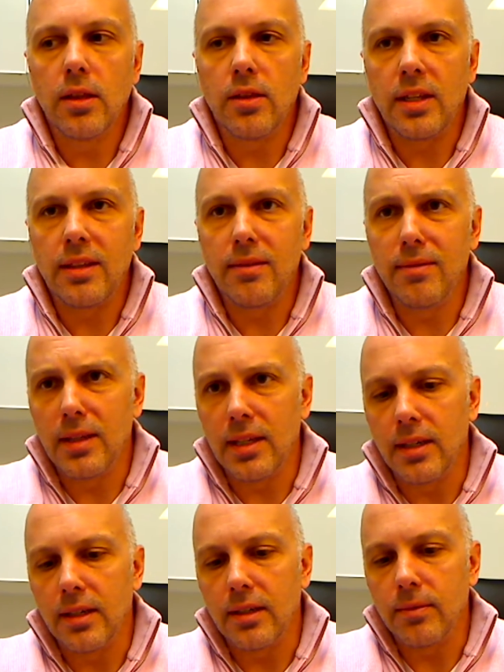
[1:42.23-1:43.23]
the,
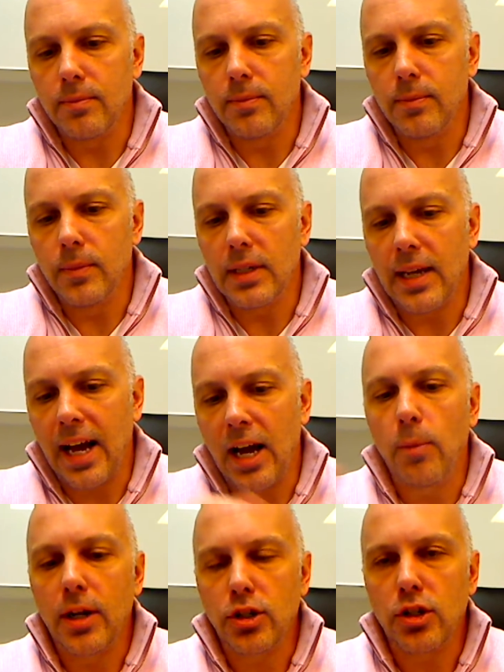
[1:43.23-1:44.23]
the
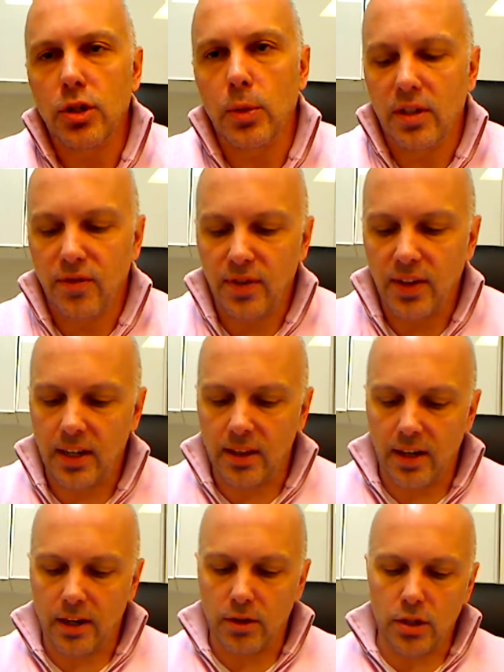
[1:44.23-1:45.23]
how much is going to fit in there.